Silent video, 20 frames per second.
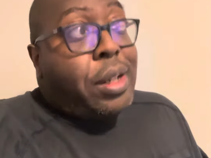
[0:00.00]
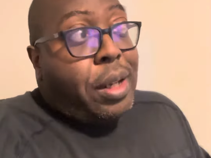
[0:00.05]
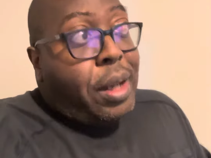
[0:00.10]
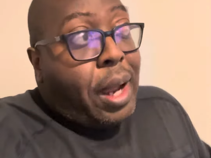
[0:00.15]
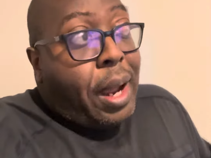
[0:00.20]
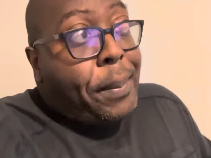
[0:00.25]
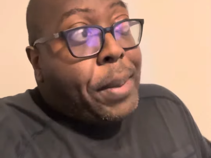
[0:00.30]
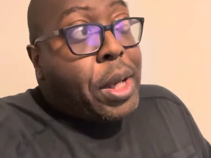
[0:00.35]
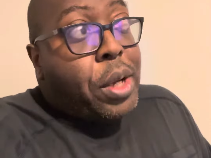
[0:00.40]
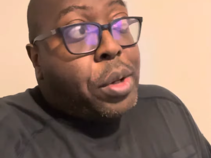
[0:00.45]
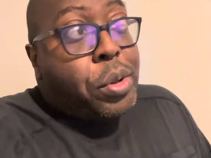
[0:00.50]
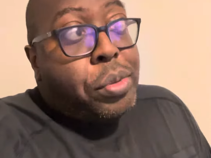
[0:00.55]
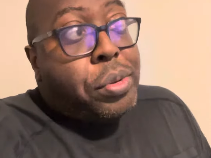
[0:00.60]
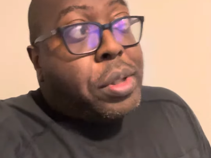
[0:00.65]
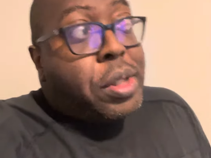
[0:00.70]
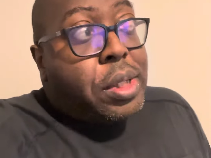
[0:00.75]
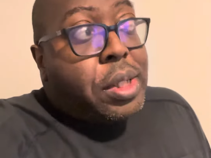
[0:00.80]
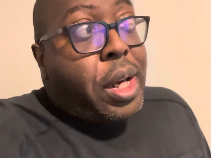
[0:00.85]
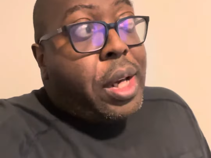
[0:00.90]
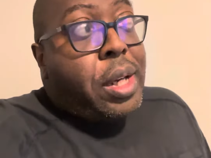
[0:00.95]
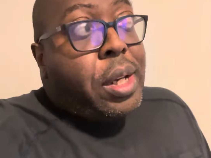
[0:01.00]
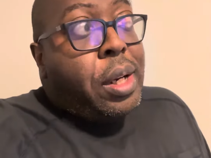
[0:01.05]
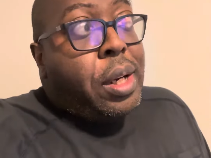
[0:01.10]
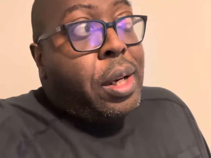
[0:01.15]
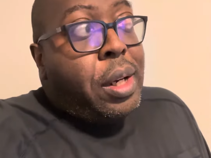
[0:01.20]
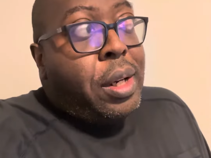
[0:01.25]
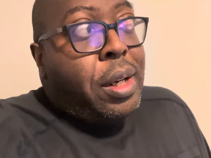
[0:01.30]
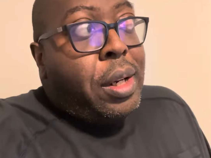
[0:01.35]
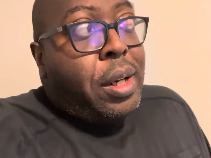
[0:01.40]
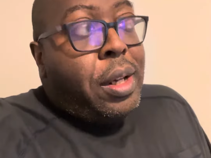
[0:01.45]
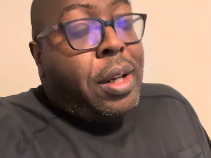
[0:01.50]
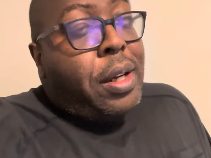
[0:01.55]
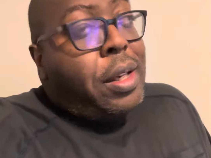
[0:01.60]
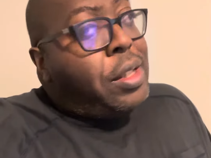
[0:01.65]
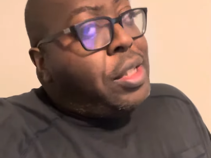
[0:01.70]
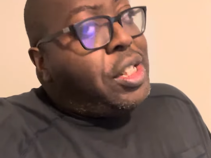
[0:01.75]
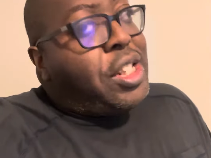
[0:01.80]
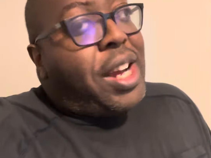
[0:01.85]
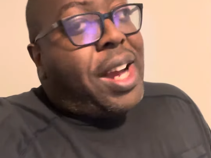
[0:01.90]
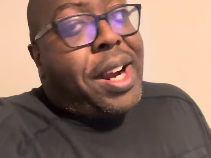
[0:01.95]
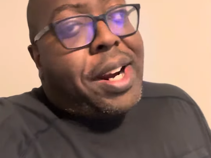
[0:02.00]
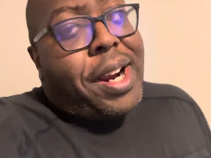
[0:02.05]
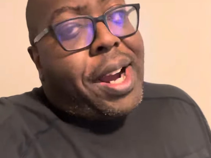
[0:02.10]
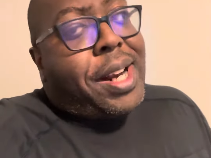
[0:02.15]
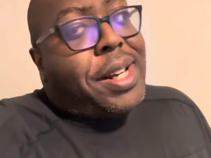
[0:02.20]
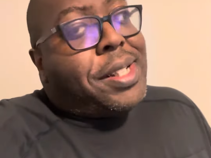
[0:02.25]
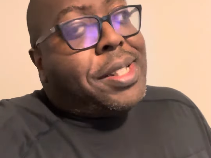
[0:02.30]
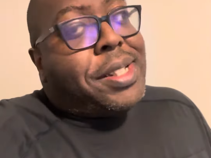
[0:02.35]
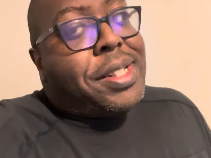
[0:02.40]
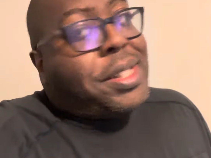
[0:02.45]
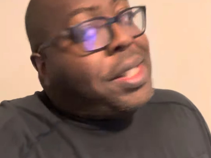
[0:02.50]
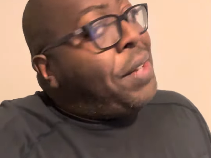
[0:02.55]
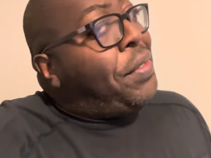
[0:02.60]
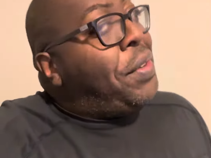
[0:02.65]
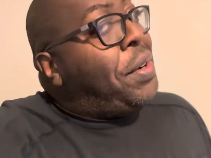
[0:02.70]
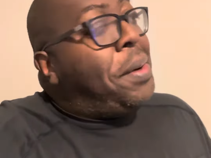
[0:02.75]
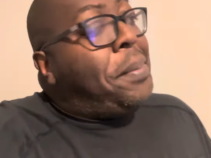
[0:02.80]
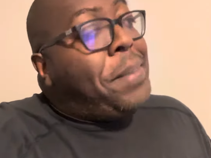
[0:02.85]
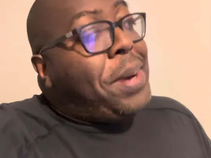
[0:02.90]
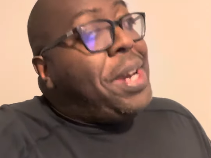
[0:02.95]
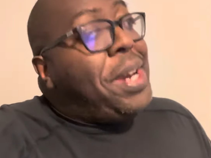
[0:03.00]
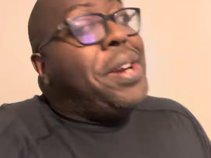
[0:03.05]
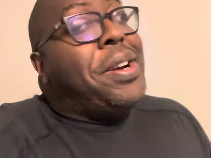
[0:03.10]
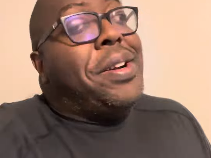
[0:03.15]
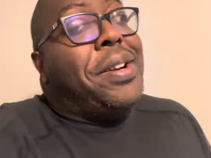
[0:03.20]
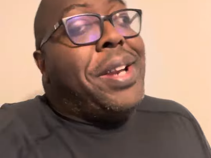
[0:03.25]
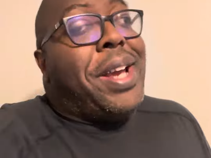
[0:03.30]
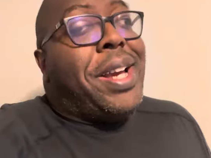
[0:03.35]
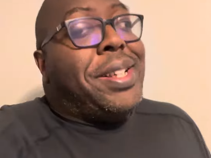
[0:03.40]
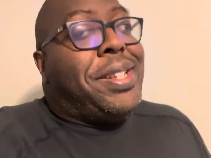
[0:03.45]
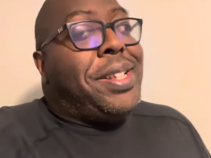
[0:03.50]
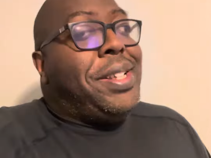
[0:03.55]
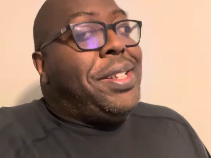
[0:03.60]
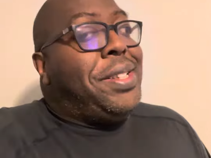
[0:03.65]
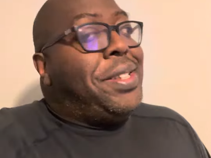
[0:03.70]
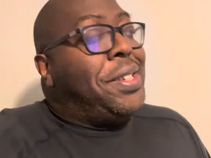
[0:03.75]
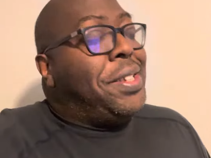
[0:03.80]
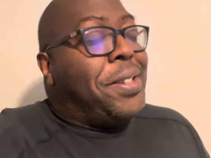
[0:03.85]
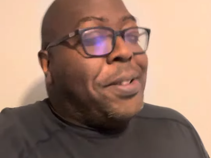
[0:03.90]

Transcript: I mean, who's to say John Collins is even gonna be here next season?